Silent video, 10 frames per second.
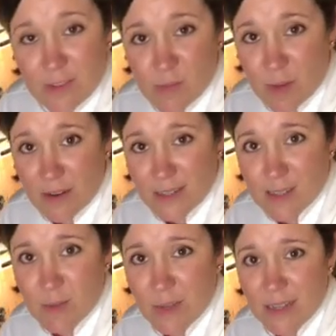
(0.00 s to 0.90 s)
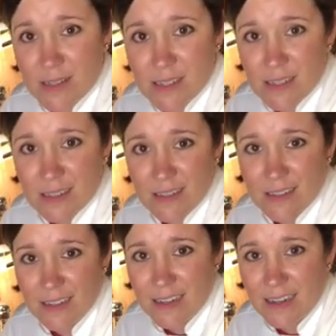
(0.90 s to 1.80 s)
asparagus bisque
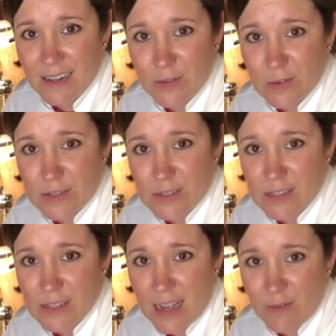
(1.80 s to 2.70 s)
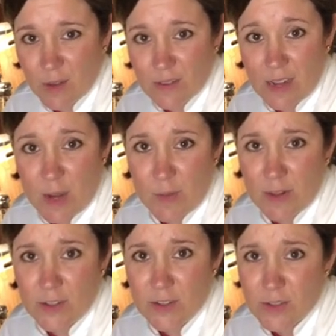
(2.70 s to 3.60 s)
and just have a good time.
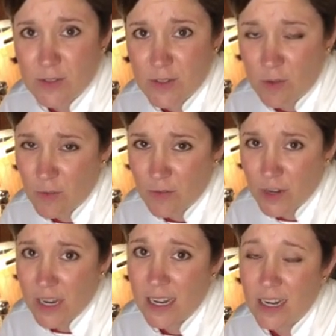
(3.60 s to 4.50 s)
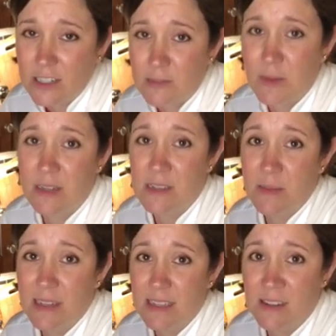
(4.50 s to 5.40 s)
And just don't forget, just because
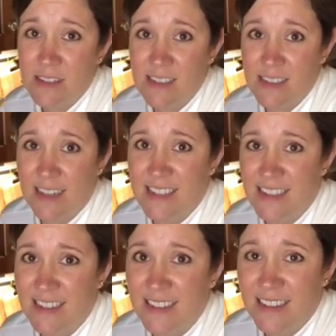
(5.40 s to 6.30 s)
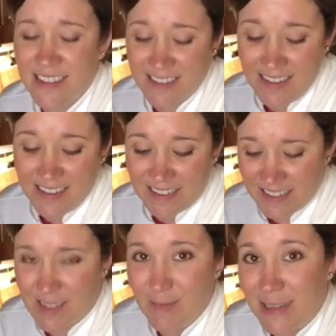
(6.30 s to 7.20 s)
something sounds disgusting
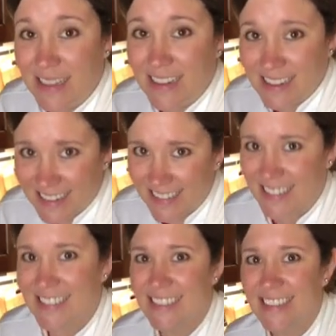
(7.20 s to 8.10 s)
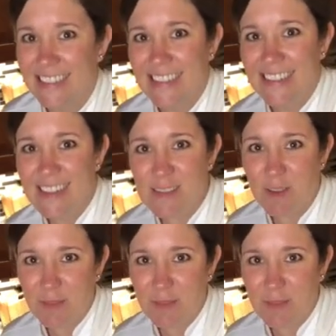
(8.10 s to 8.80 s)
doesn't mean that it is. It's